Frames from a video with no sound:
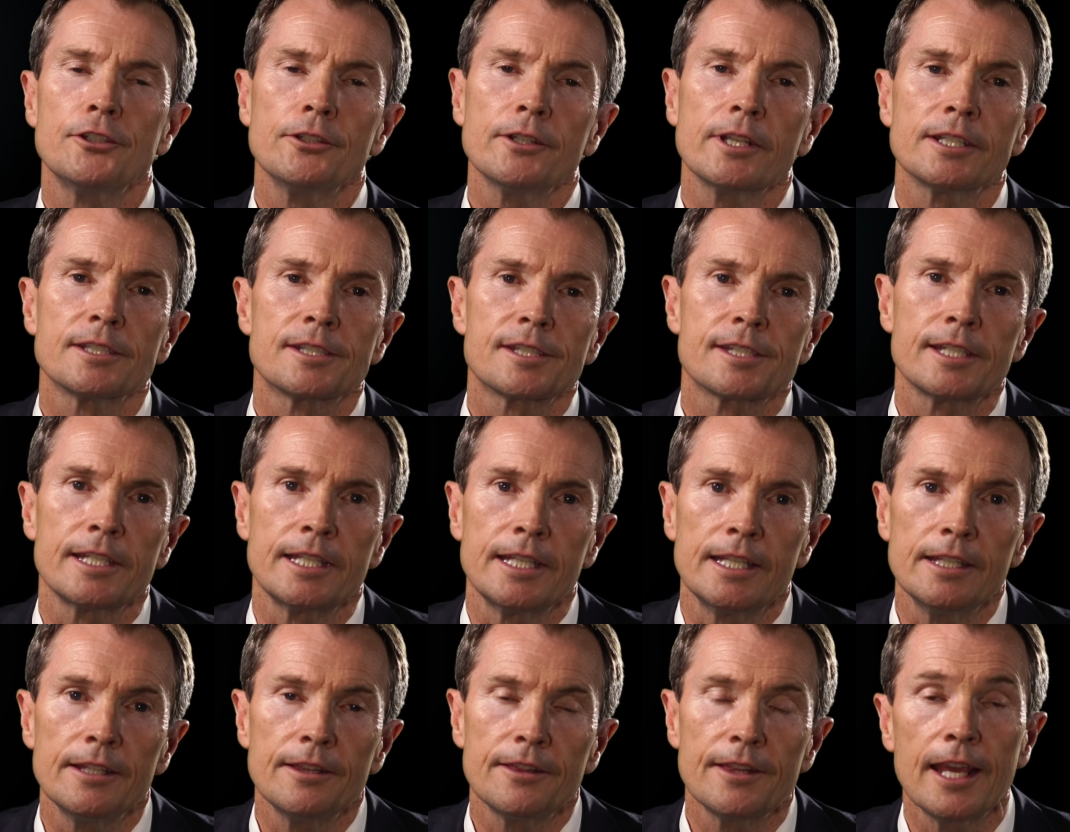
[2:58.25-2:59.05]
you can
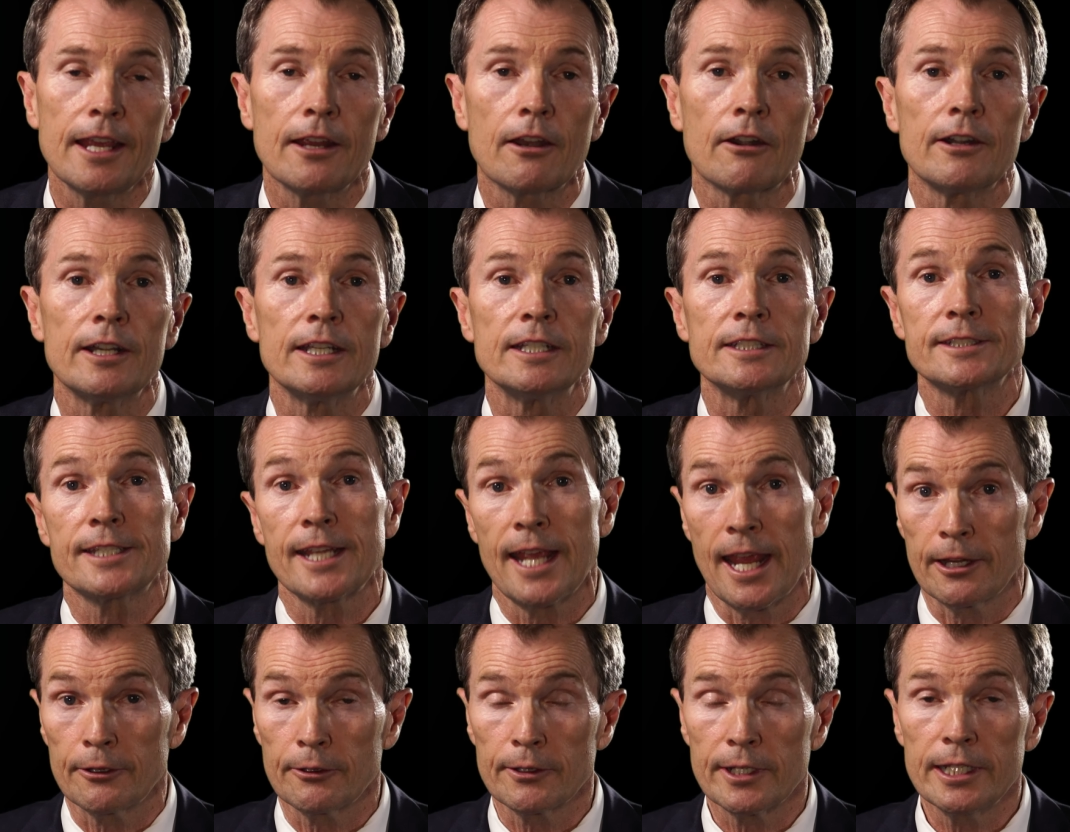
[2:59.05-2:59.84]
see, they are
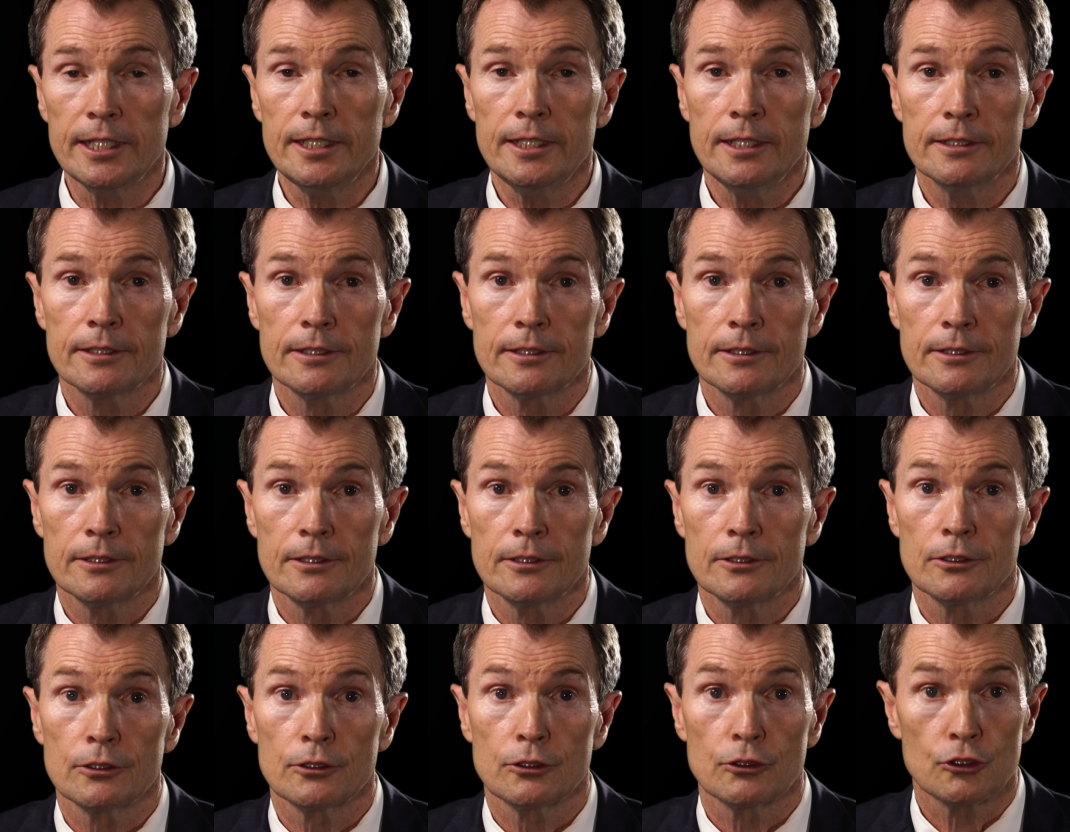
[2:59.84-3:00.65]
integrity,
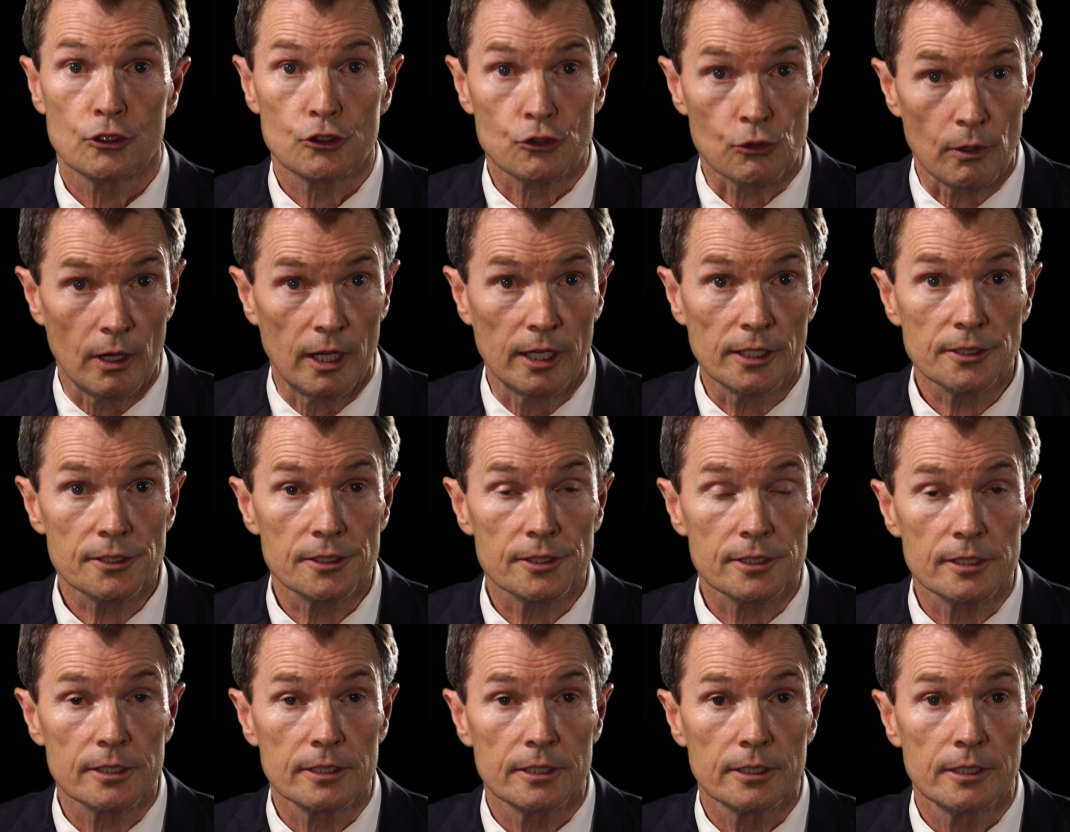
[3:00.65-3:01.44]

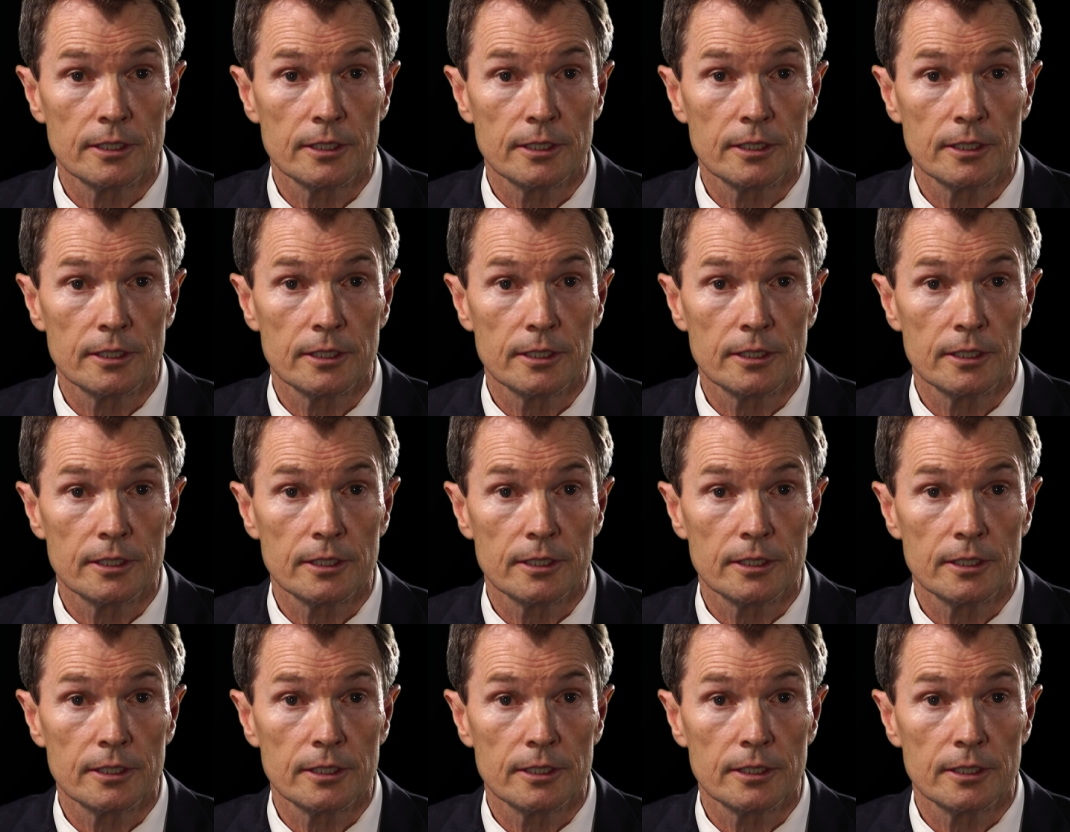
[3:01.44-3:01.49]
trust,